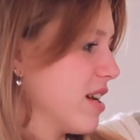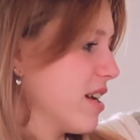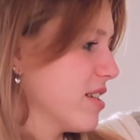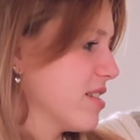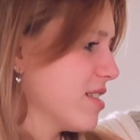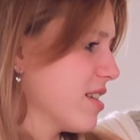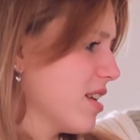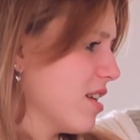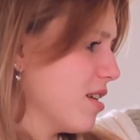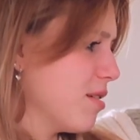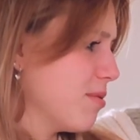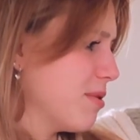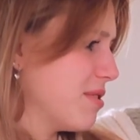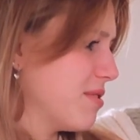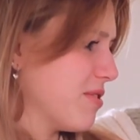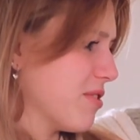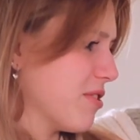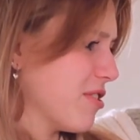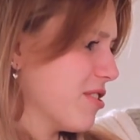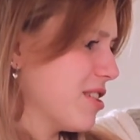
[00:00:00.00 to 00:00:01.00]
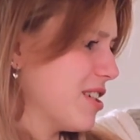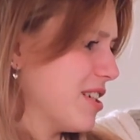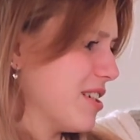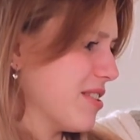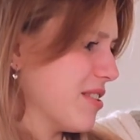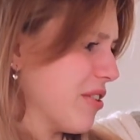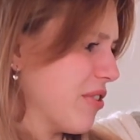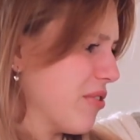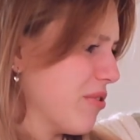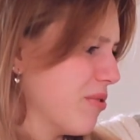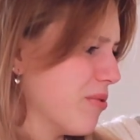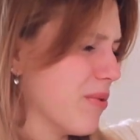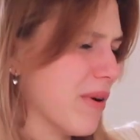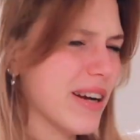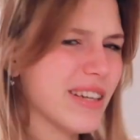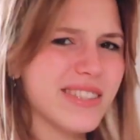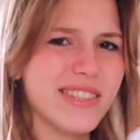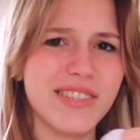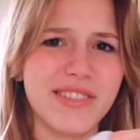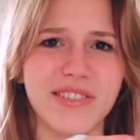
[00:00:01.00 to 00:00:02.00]
It's a little bit dirty though. Why
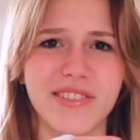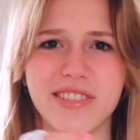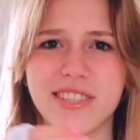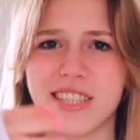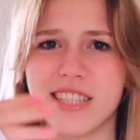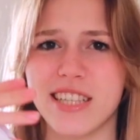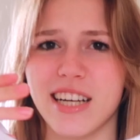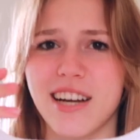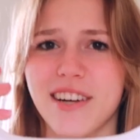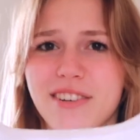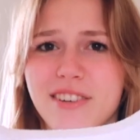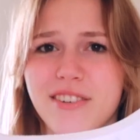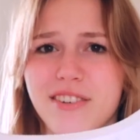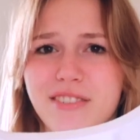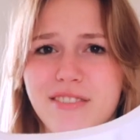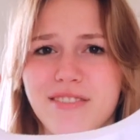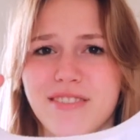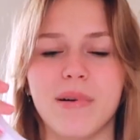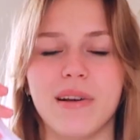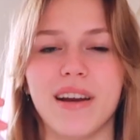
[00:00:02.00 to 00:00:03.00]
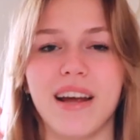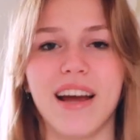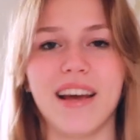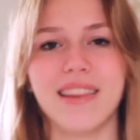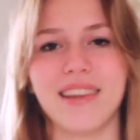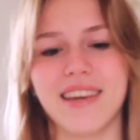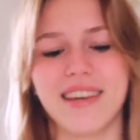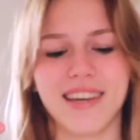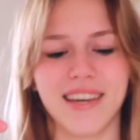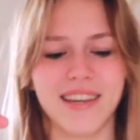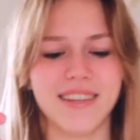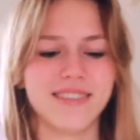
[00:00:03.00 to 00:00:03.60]
is it dirty? I don't know, but I like it.